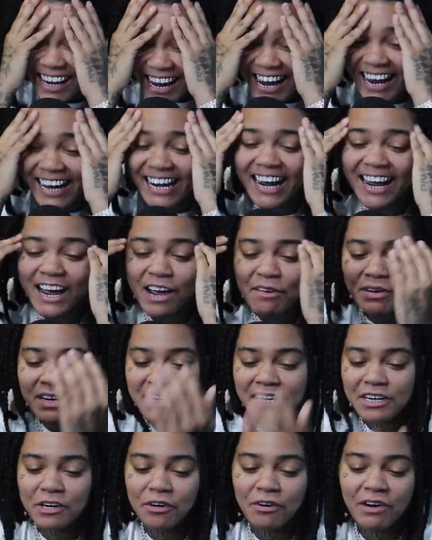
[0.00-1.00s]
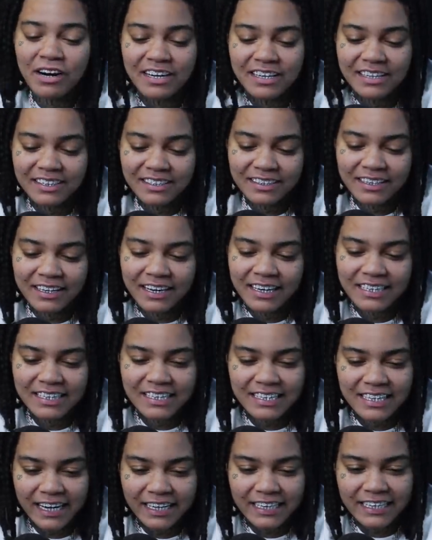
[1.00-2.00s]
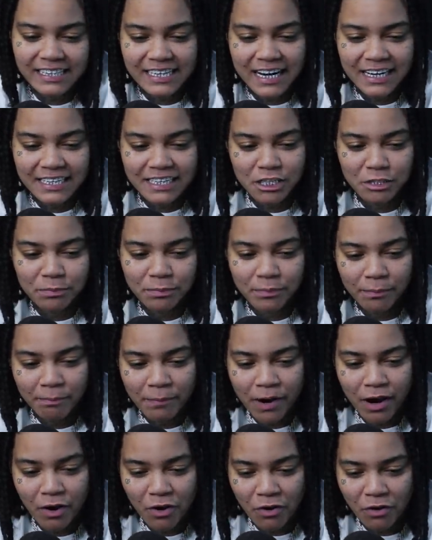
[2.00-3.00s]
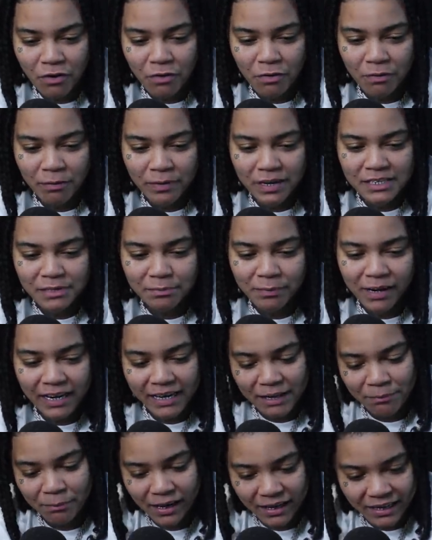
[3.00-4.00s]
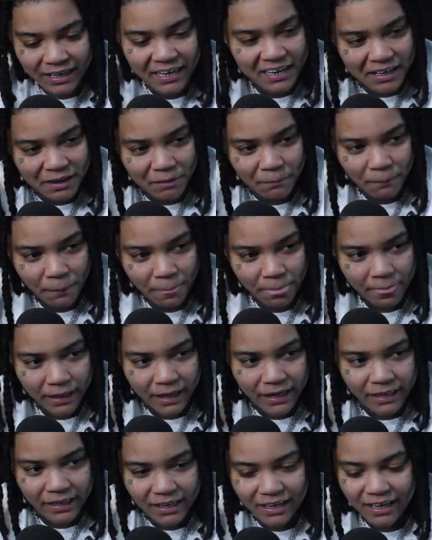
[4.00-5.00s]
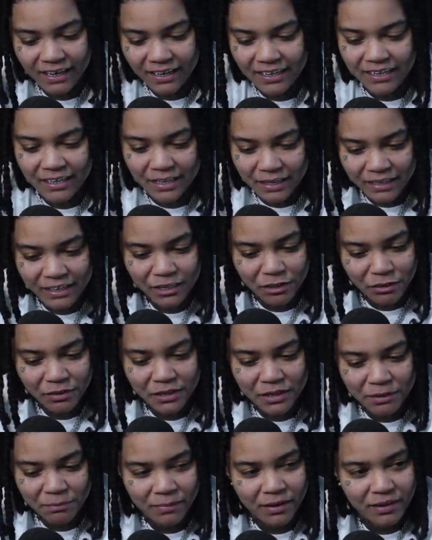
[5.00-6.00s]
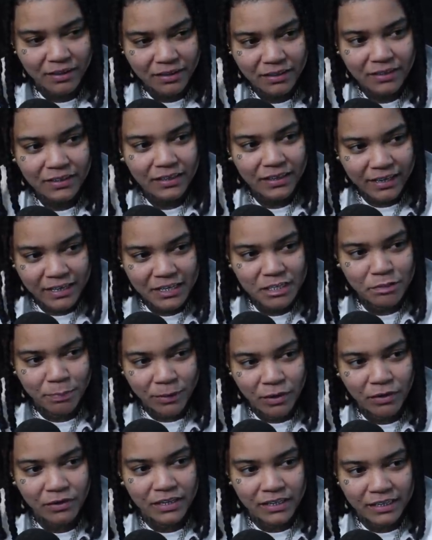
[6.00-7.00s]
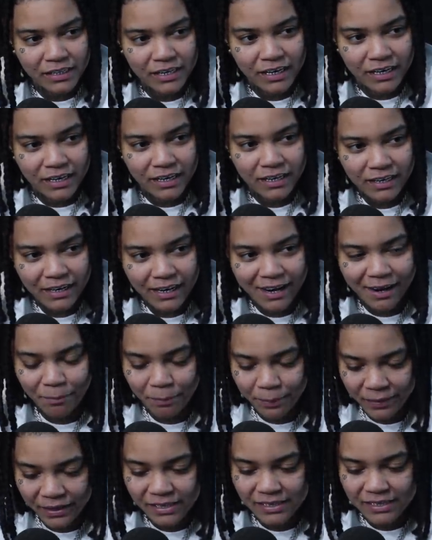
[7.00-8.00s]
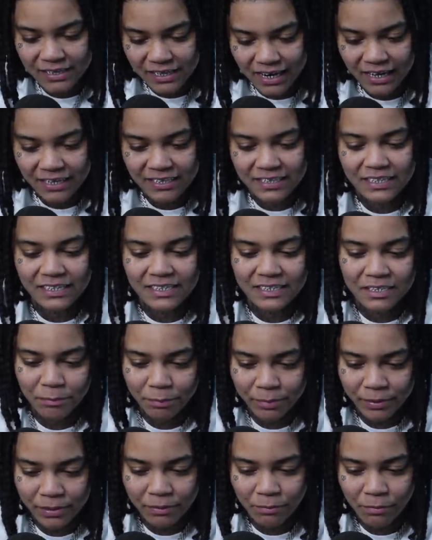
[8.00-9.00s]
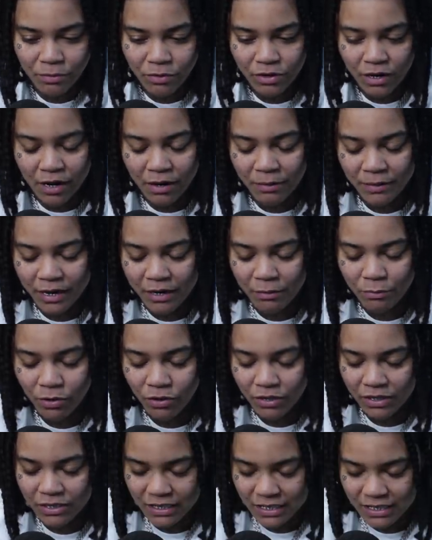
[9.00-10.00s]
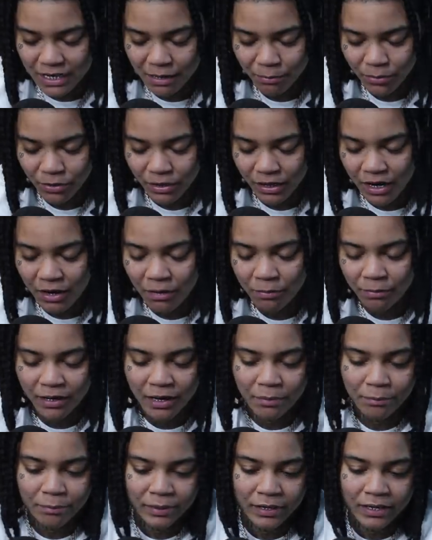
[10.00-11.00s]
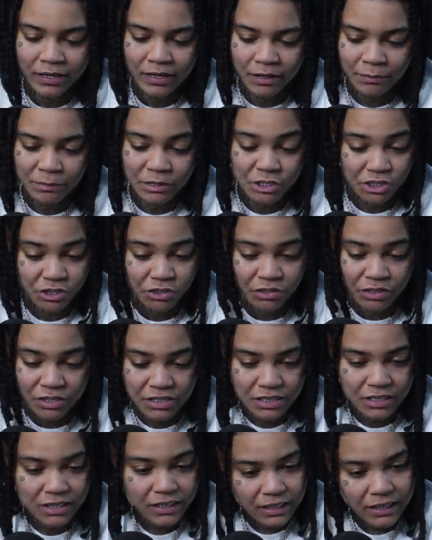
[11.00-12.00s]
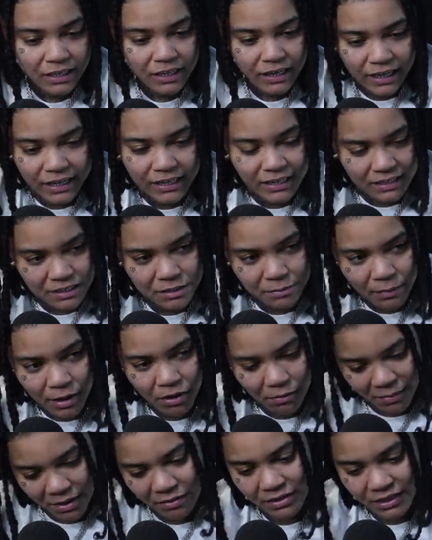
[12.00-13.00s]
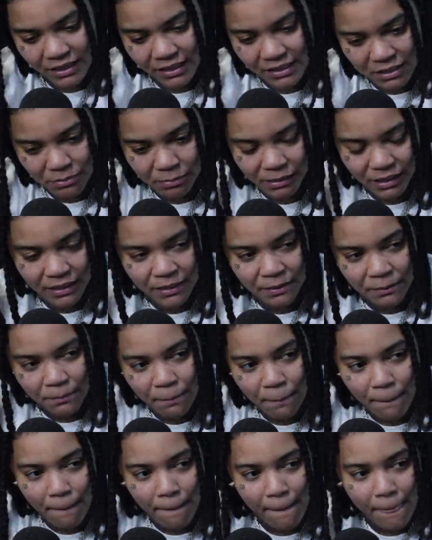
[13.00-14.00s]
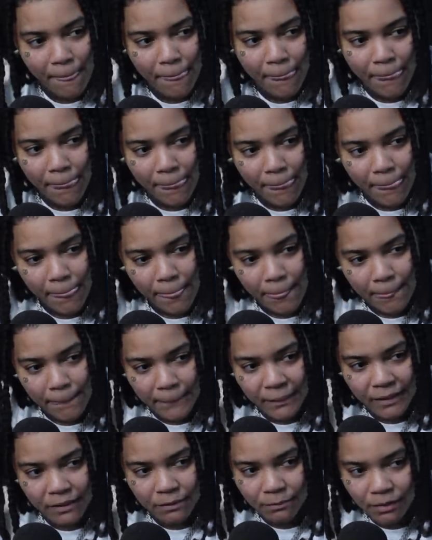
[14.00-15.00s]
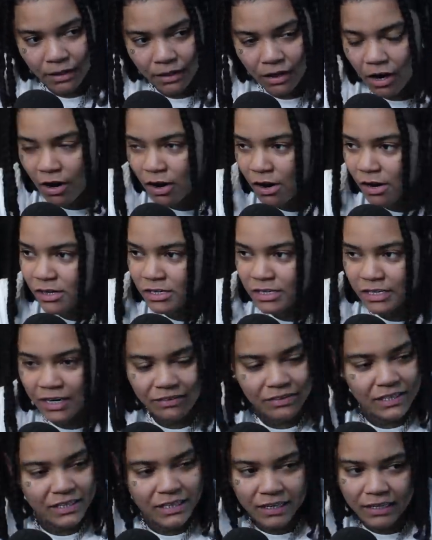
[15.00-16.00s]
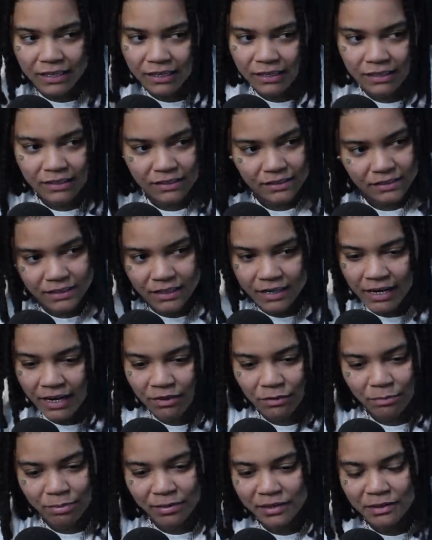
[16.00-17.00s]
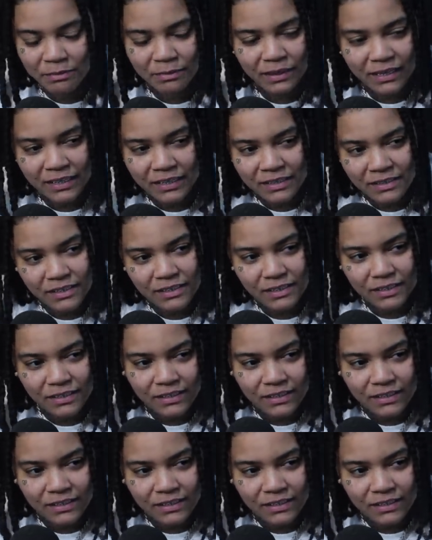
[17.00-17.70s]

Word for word: and I have like, good credit. It is like it's not just my home. It's my in my name. Right. Like literally and it's building. You're, it's building. You're currently yeah. building. I'm paying wealth. taxes. I'm paying more. I'm um, not a mortgage because I bought it out, but I'm right. paying um insurance and this is my home. Everything is in my name. That's oh yeah, that's, my that's cars, everything. Yeah, I don't play them games.